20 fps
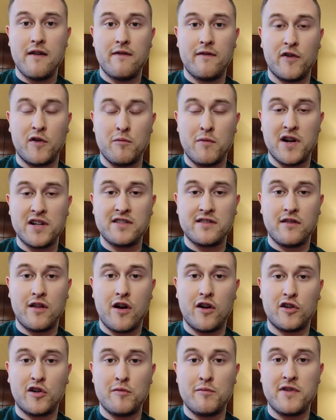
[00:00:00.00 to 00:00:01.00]
for much
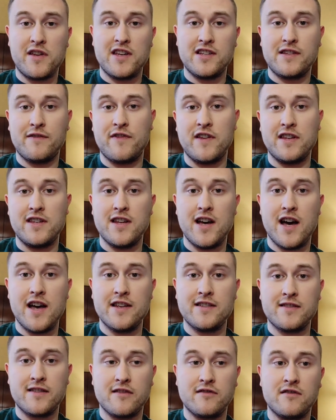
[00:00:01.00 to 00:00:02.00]
longer, because if he
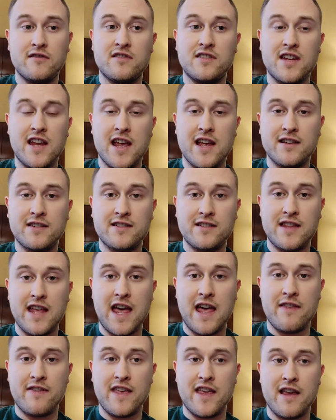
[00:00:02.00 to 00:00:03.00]
does, there's a chance
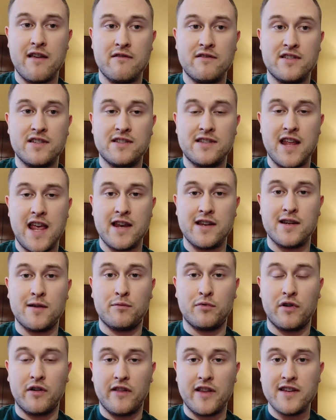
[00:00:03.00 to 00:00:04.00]
that they just end
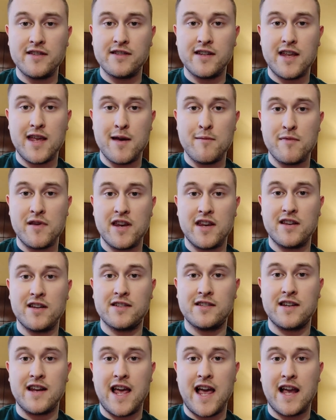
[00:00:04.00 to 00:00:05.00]
up releasing him and he
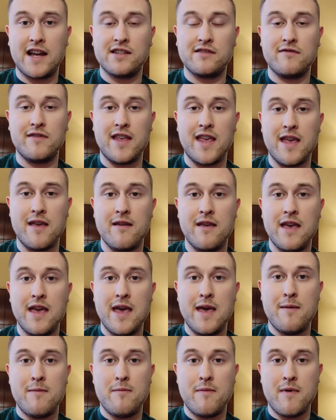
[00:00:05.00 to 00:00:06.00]
doesn't actually
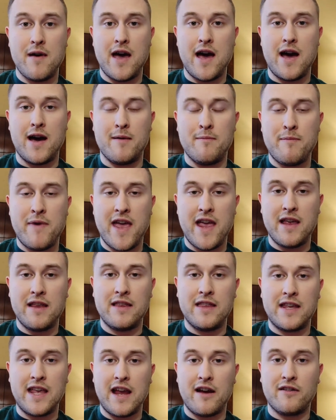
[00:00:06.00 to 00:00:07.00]
get
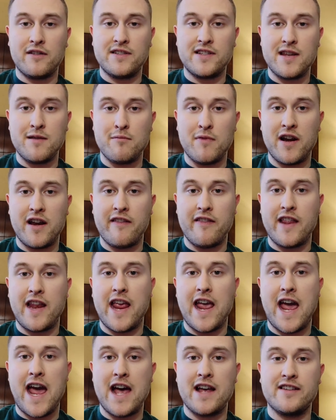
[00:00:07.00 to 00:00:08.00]
paid the guaranteed money that
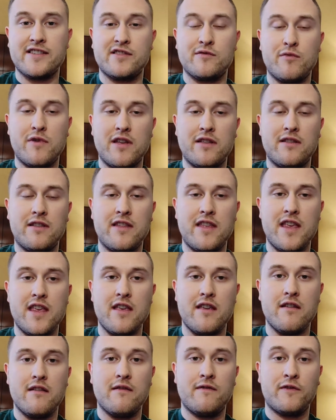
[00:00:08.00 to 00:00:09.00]
he has with
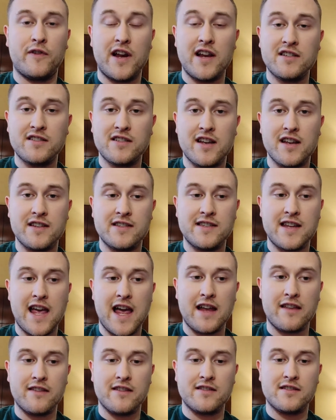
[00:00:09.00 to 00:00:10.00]
the franchise
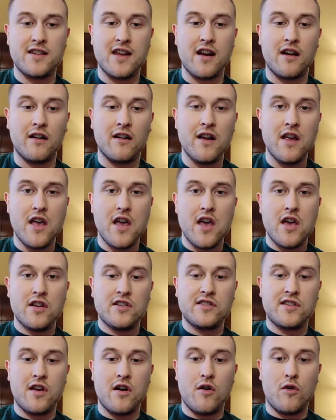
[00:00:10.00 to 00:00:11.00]
tag this year.
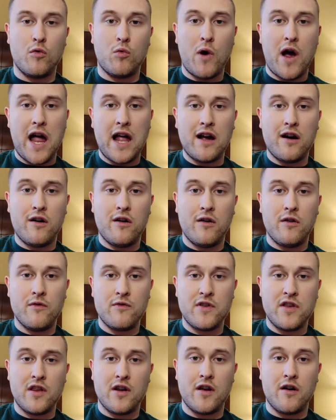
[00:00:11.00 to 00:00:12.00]
So
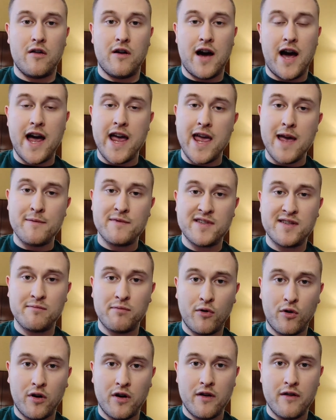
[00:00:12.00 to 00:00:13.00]
while, I am
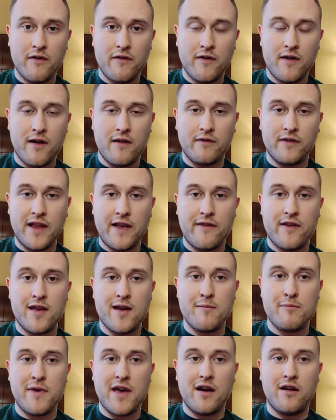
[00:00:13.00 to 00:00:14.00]
supportive of
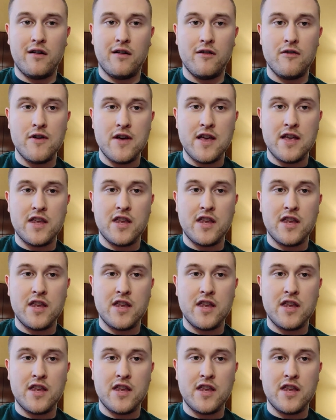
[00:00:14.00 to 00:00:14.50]
Le'Veon Bell,